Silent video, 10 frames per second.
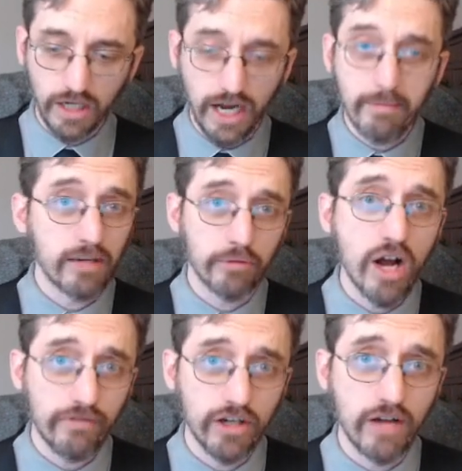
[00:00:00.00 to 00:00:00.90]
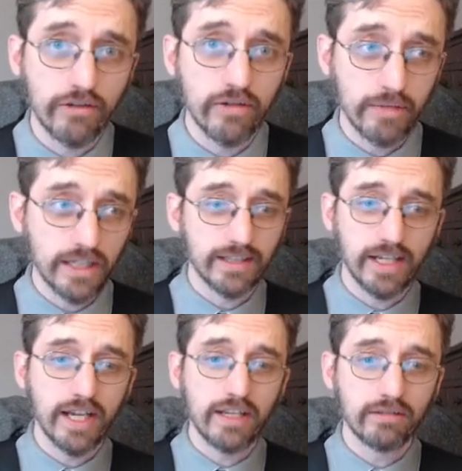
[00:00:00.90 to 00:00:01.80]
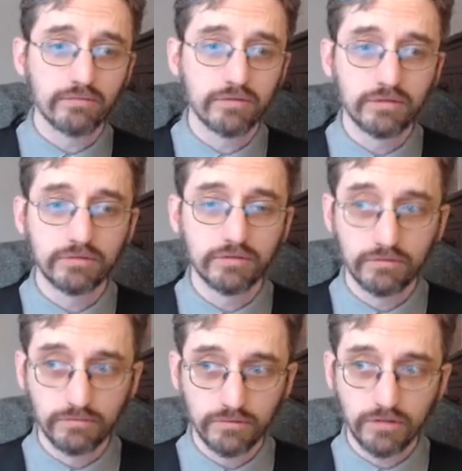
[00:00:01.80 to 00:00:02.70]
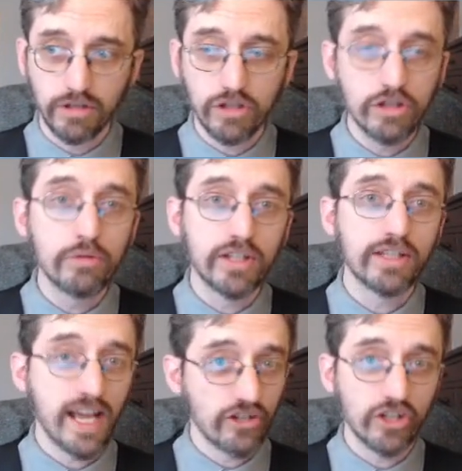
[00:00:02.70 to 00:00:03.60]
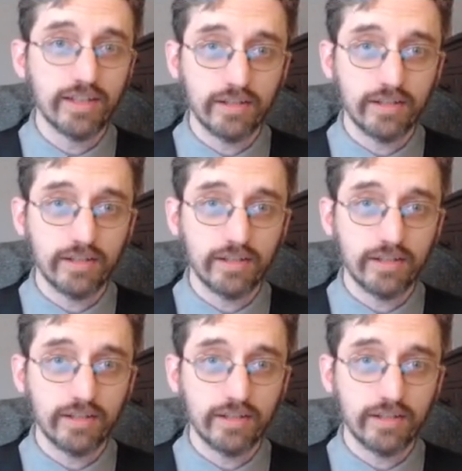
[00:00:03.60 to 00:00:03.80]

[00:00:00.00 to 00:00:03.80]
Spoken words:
made a profit off of it because I used it to hedge against